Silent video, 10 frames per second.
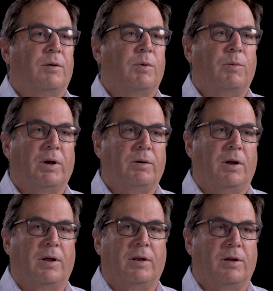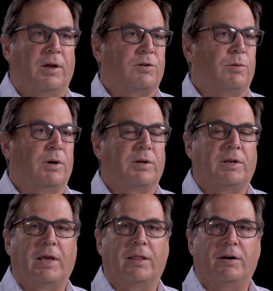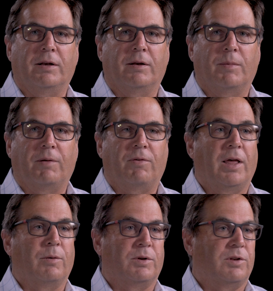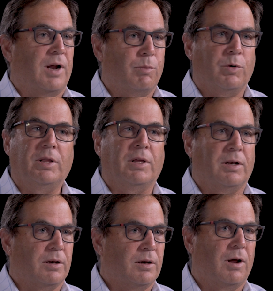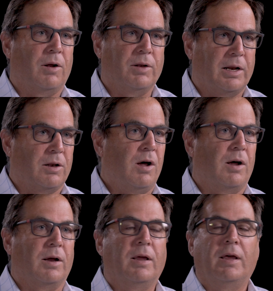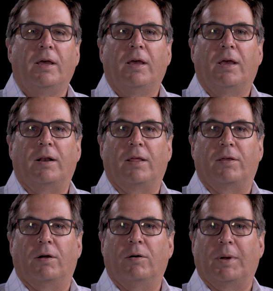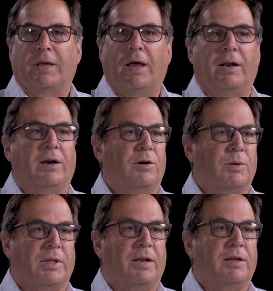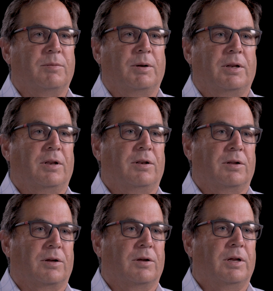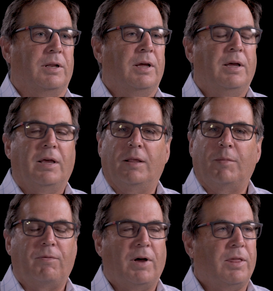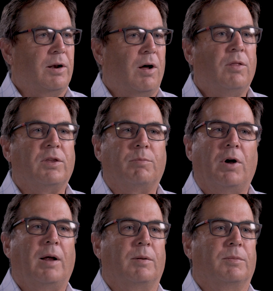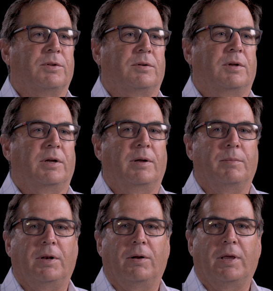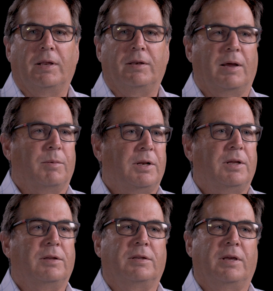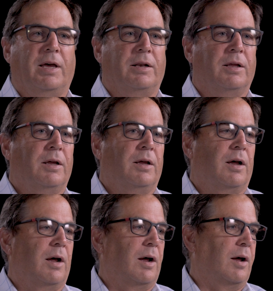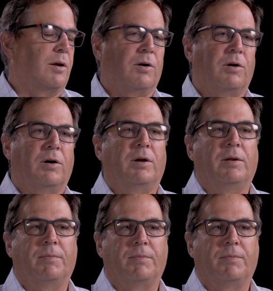we went to Australia together, and my father would stop breathing all night long. And I thought, oh my God, I don't know what that is, but it doesn't look good. And my father had all these problems. He had diabetes, he had GERD,